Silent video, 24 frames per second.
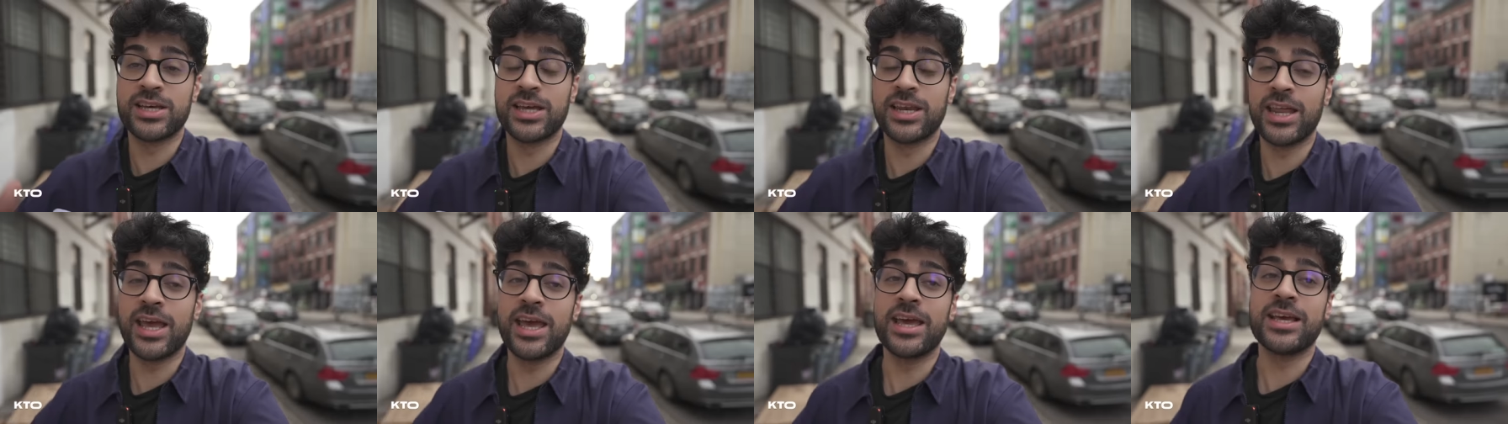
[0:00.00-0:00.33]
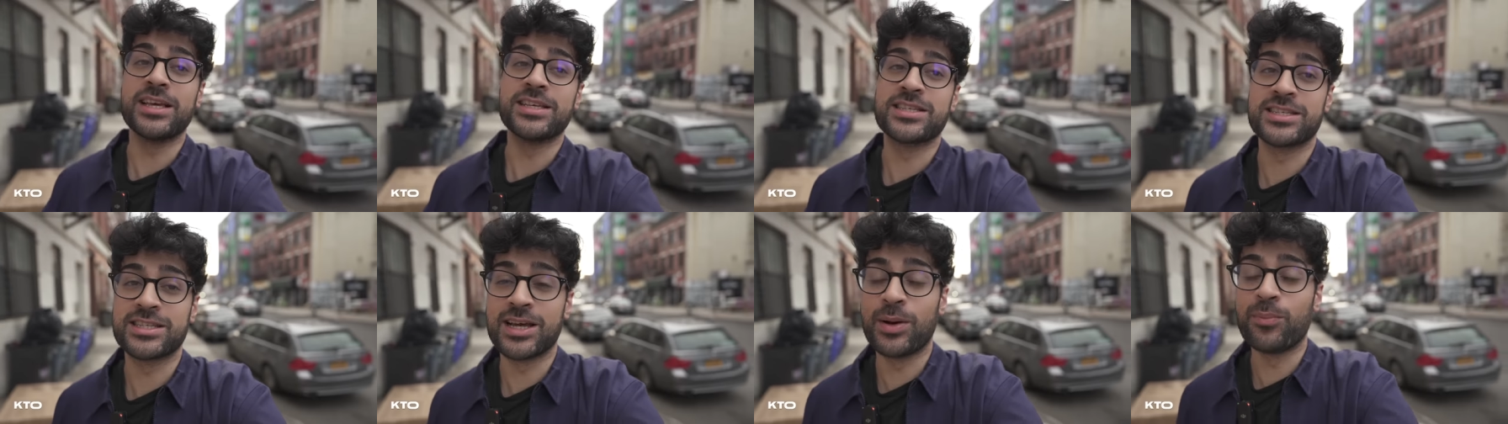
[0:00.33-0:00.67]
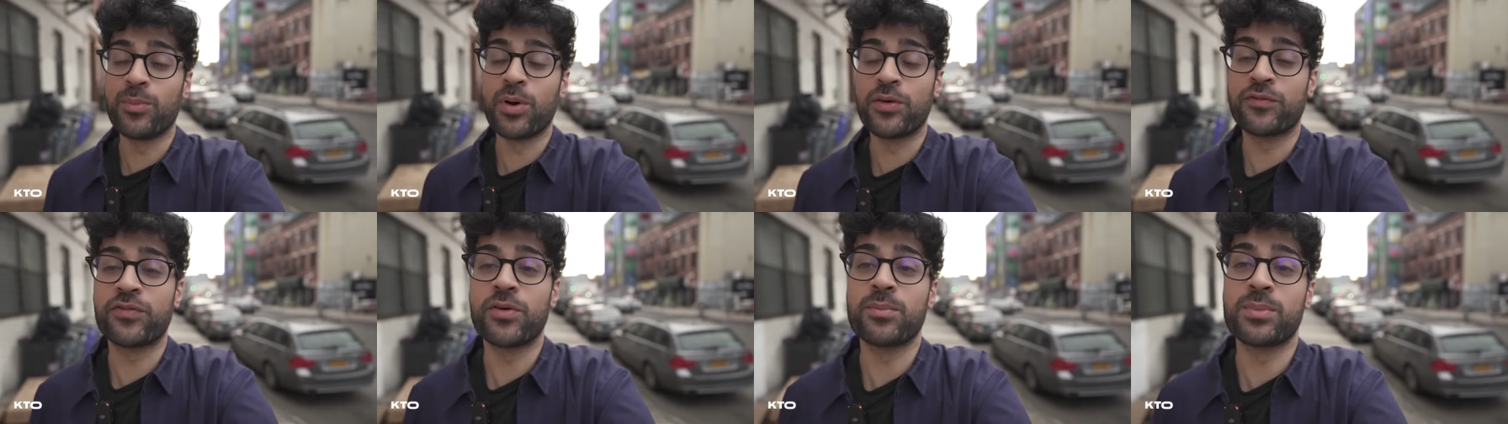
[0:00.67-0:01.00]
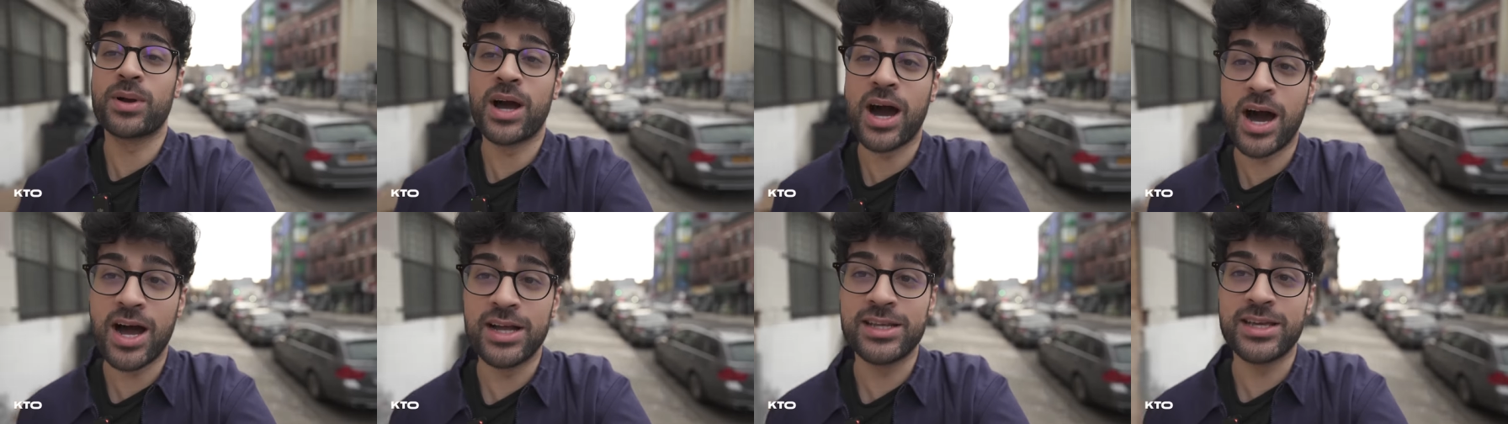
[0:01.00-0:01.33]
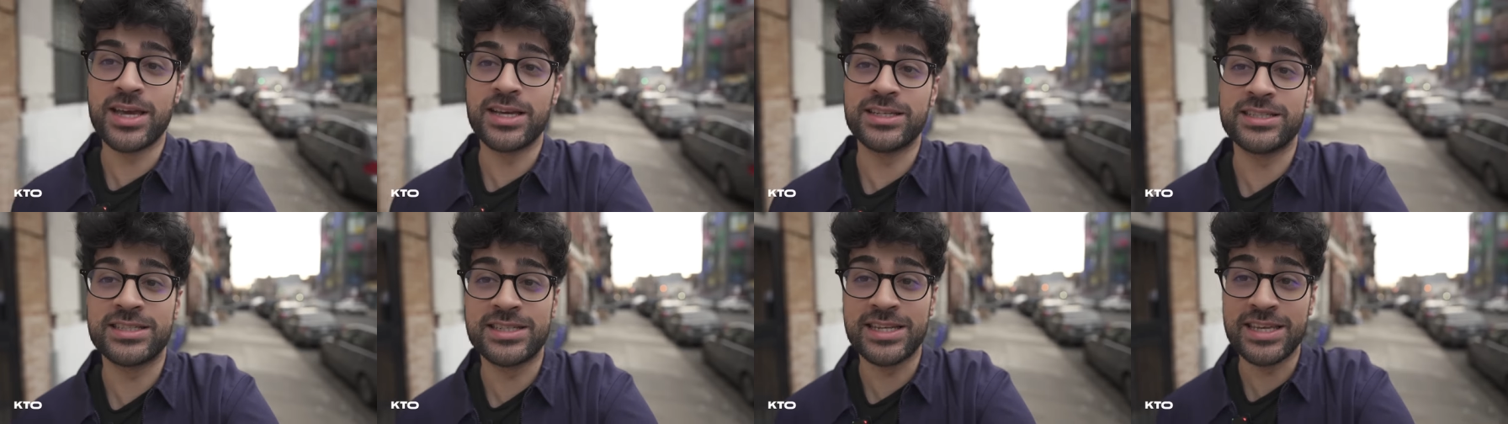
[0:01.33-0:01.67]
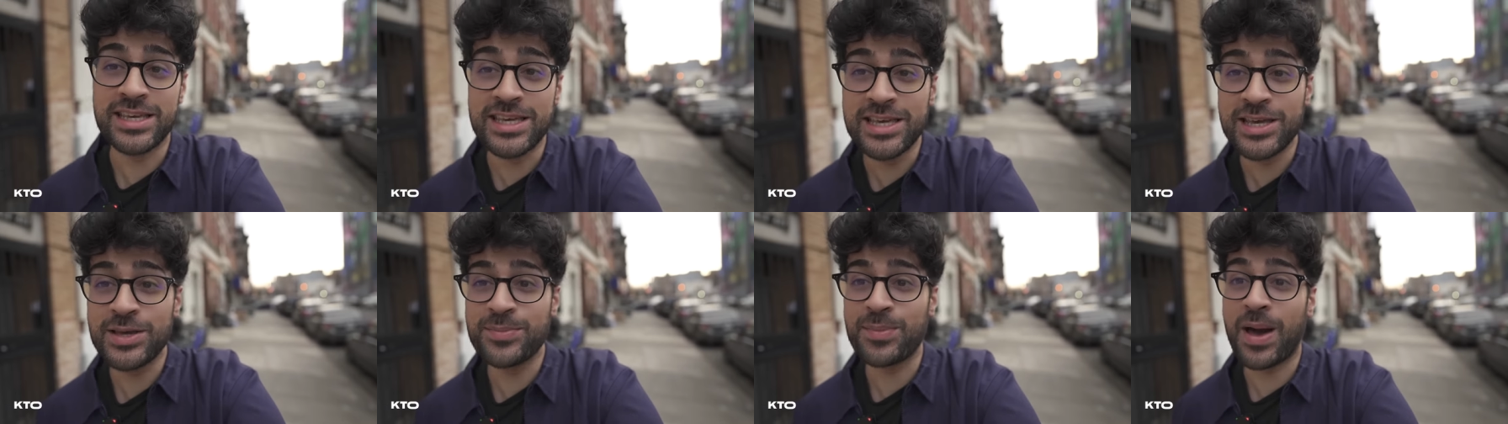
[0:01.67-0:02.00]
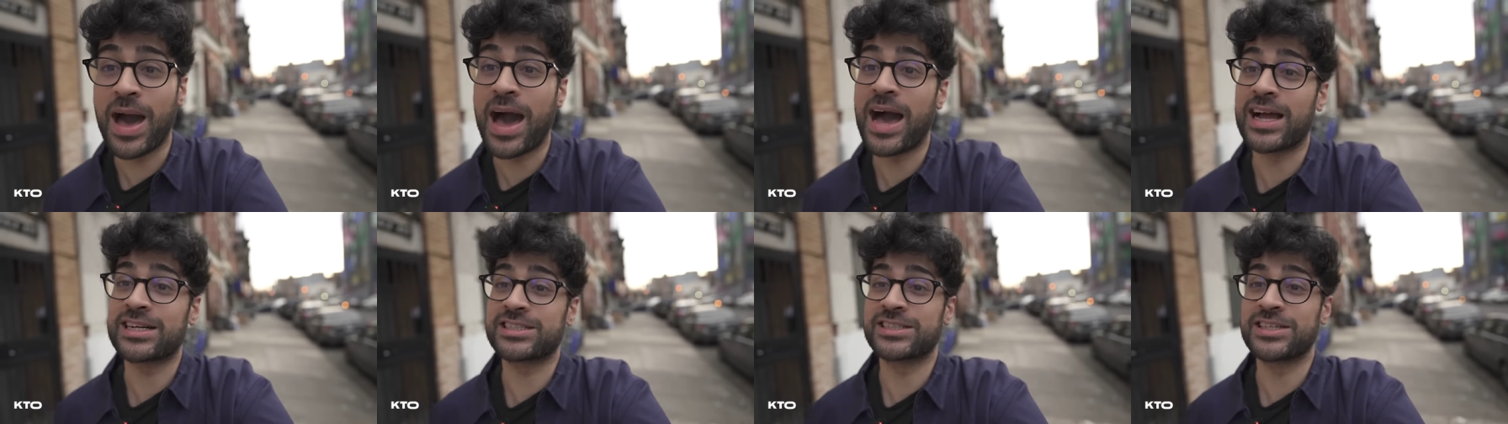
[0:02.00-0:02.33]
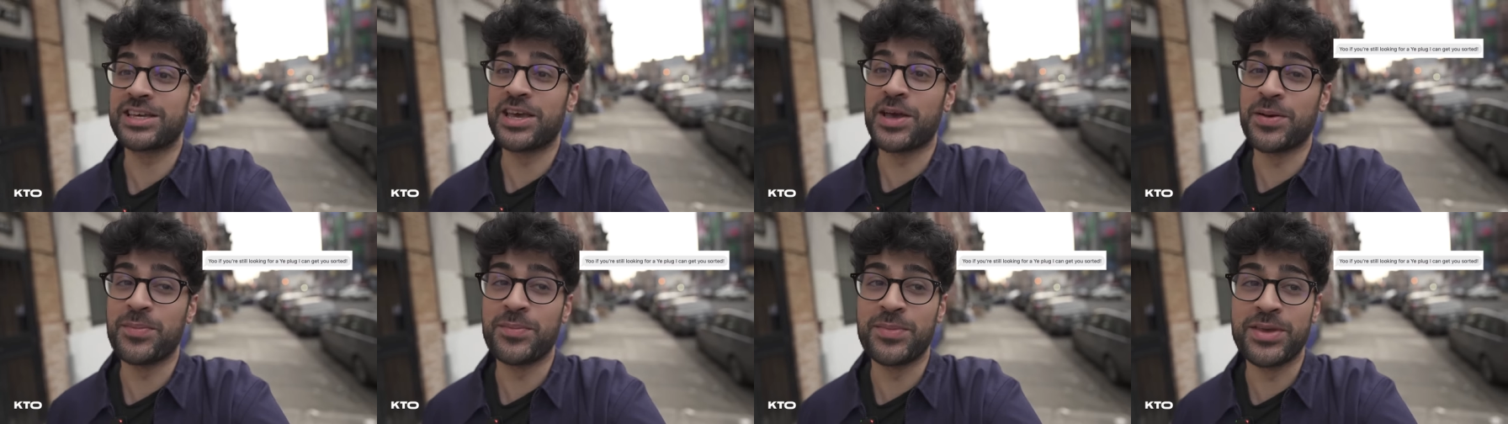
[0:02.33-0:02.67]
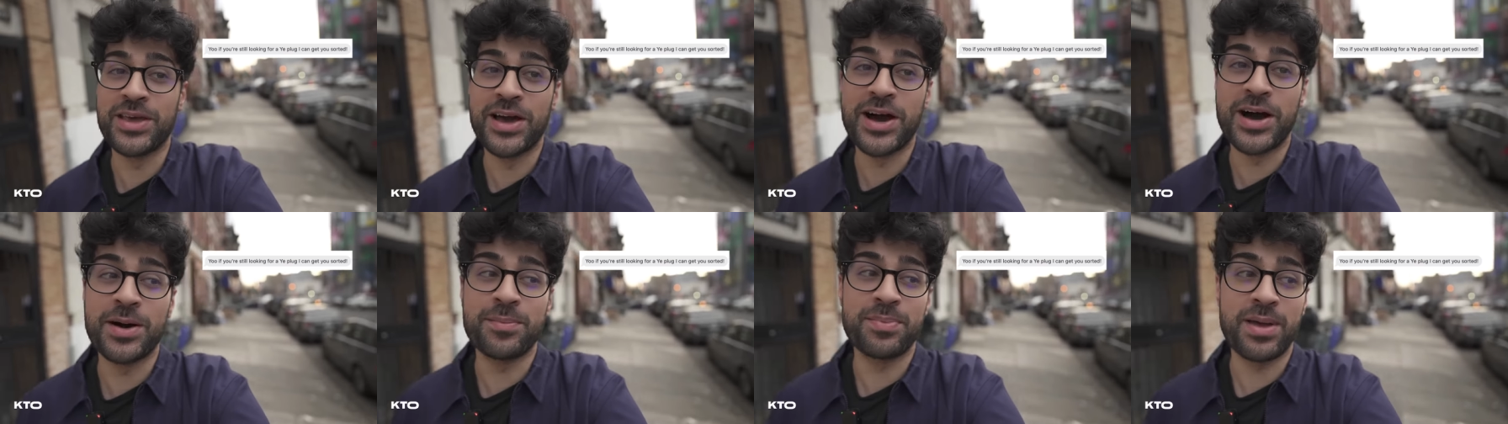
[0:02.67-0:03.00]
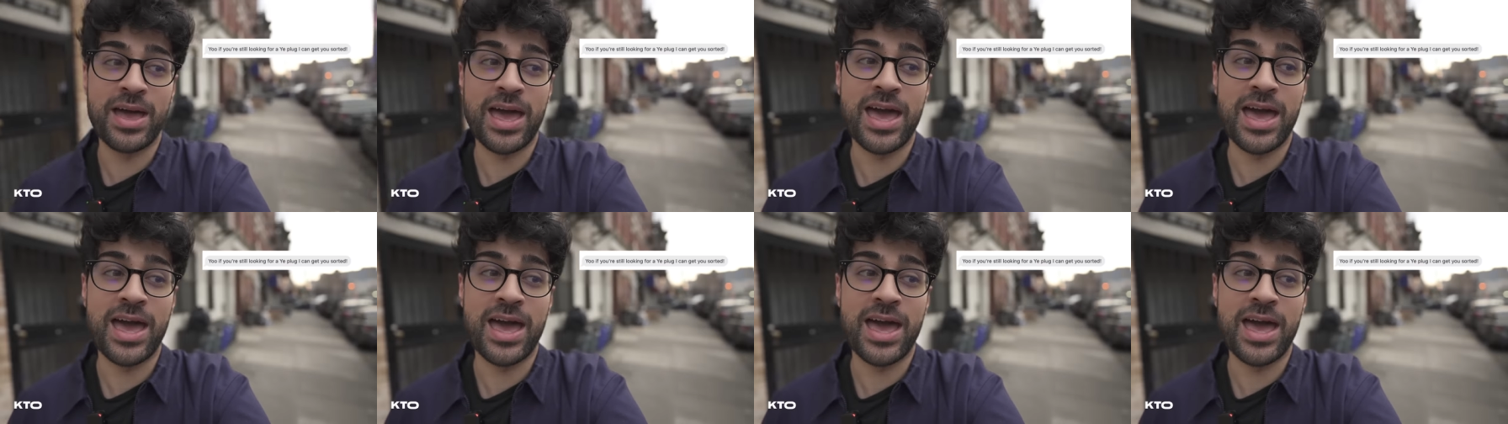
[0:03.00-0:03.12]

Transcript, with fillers: today, someone from Kanye's team actually hit me up